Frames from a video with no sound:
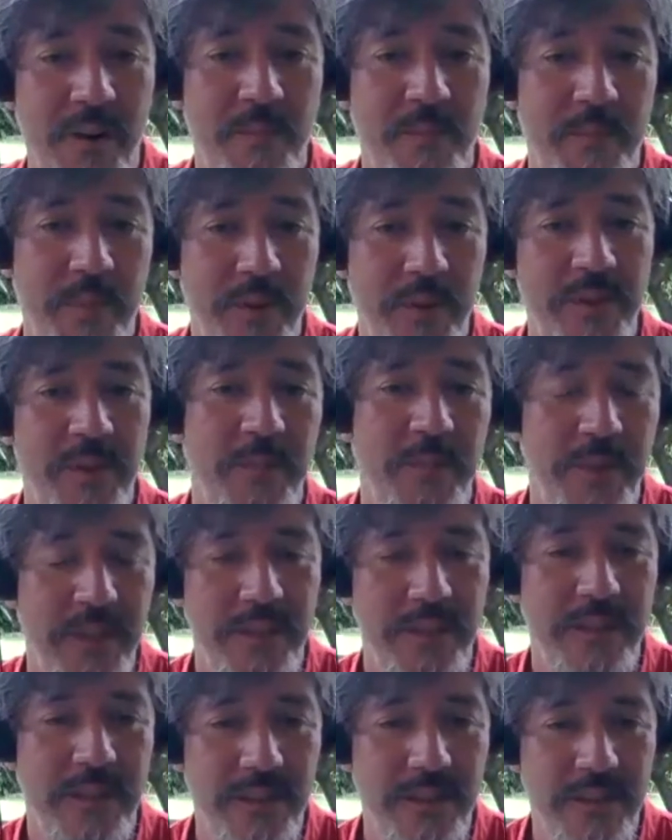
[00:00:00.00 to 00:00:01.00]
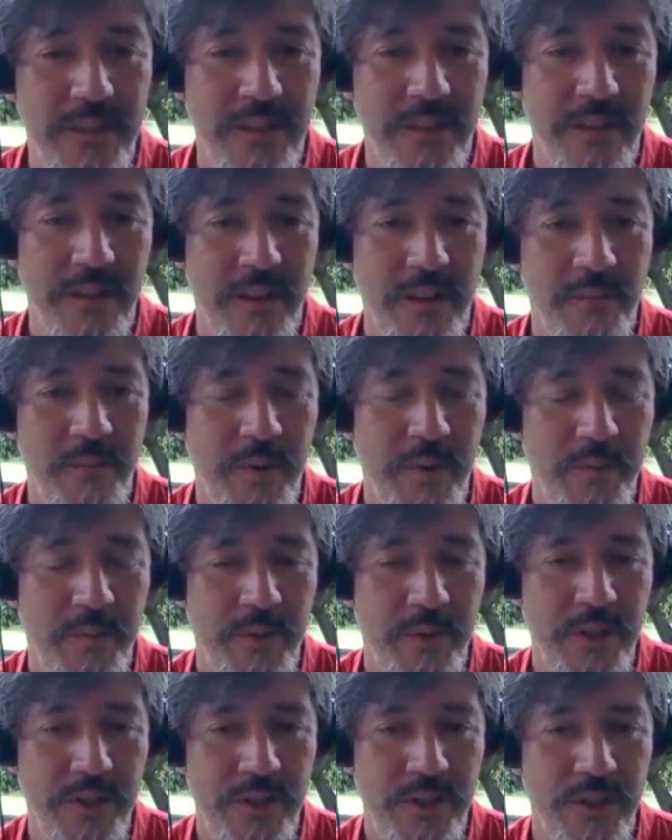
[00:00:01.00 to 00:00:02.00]
possibilities and our
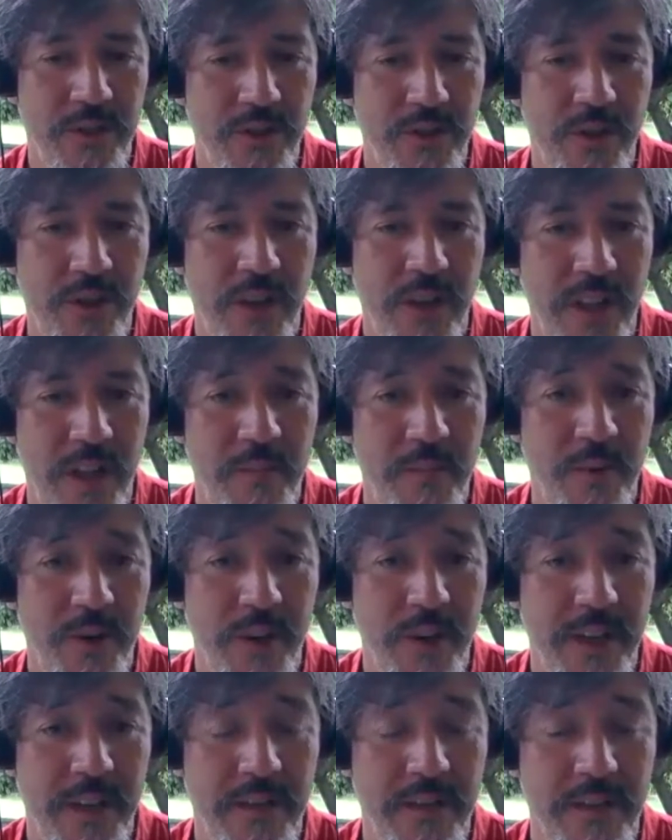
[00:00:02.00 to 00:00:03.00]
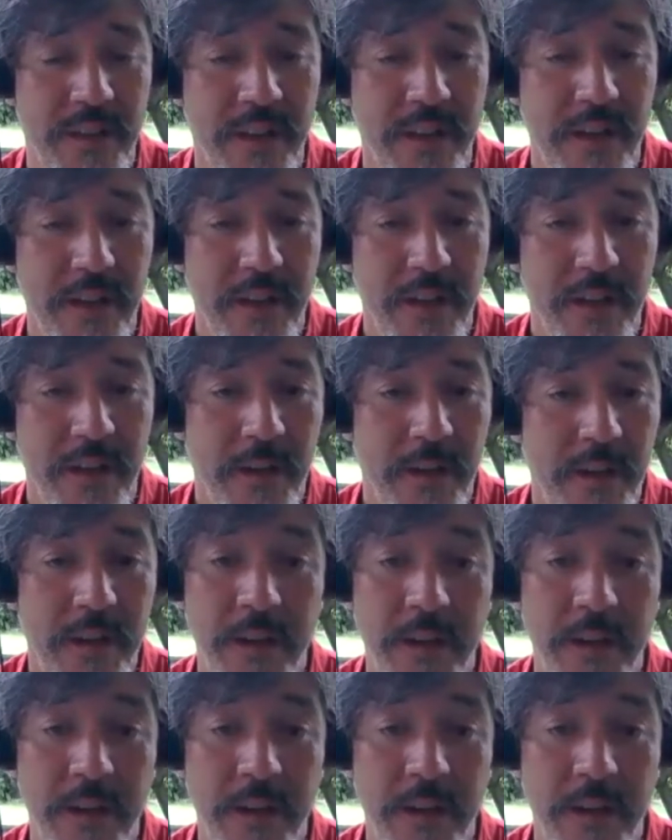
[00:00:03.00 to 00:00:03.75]
potential to collaborate in